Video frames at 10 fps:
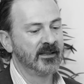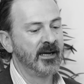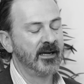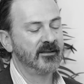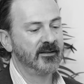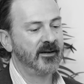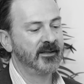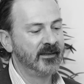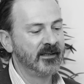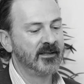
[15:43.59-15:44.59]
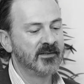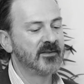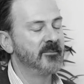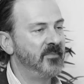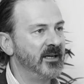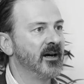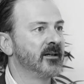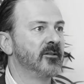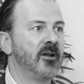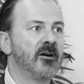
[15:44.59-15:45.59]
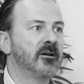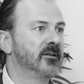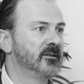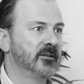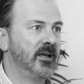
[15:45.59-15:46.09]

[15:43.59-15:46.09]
and that I think is the big unlock.